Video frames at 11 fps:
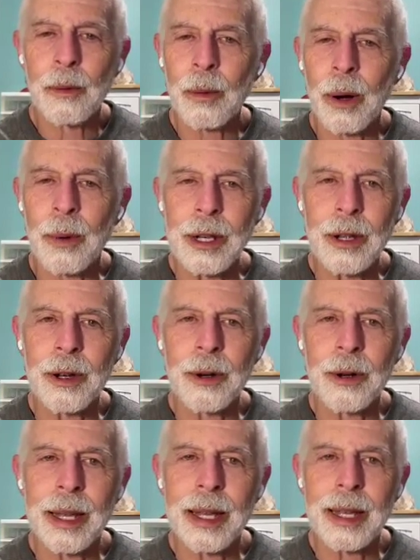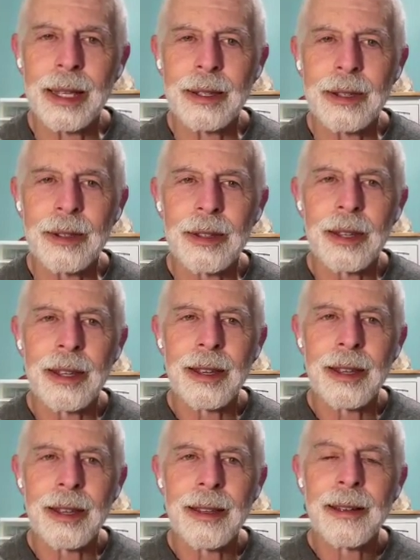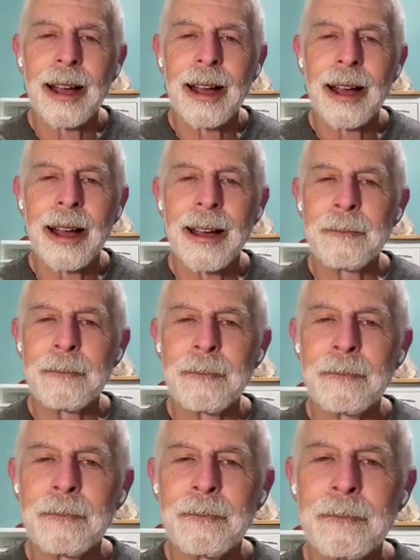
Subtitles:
what we do is um,